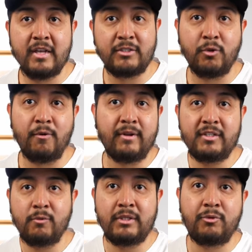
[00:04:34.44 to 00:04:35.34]

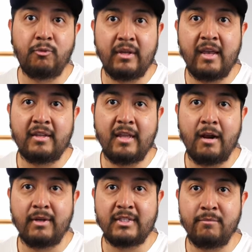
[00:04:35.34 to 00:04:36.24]
storage with 3
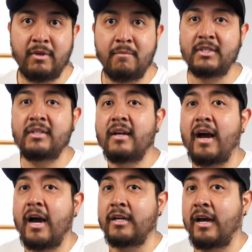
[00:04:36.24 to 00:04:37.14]
8-terabyte NVMe's.
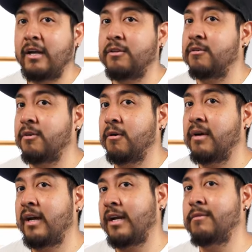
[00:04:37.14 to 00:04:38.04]
I don't know.
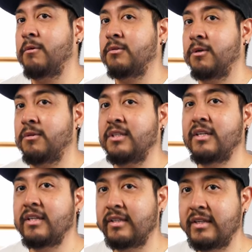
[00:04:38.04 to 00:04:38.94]
I have no such
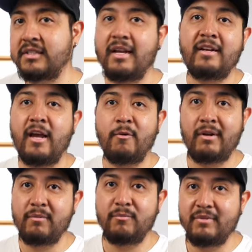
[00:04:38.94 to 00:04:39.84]
disk, and I will
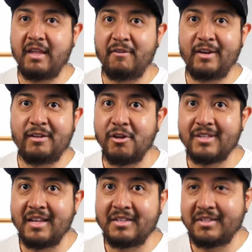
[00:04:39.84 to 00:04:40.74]
definitely
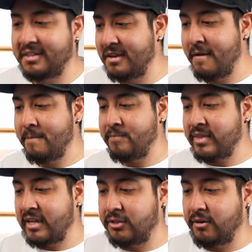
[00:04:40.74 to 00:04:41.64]
not test it.
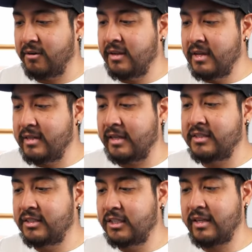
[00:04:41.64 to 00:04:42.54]
So
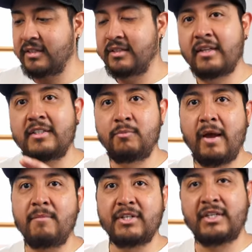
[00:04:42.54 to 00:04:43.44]
that is
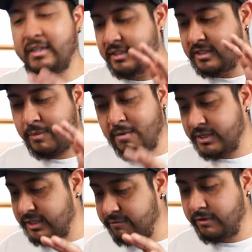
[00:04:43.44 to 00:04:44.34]
my machine. It's my
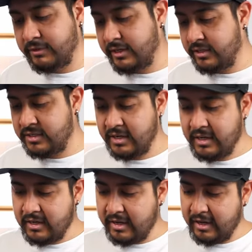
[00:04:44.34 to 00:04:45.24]
machine, 15-inch.
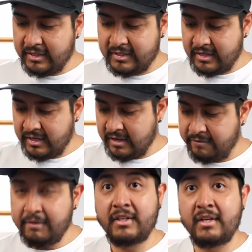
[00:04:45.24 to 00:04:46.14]
It's a
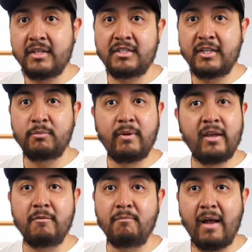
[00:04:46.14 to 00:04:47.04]
15-inch
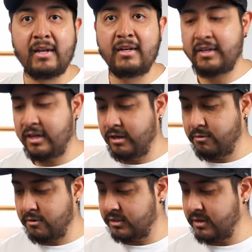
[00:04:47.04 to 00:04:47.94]
display, backlit
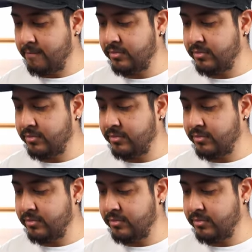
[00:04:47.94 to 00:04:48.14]
keyboard,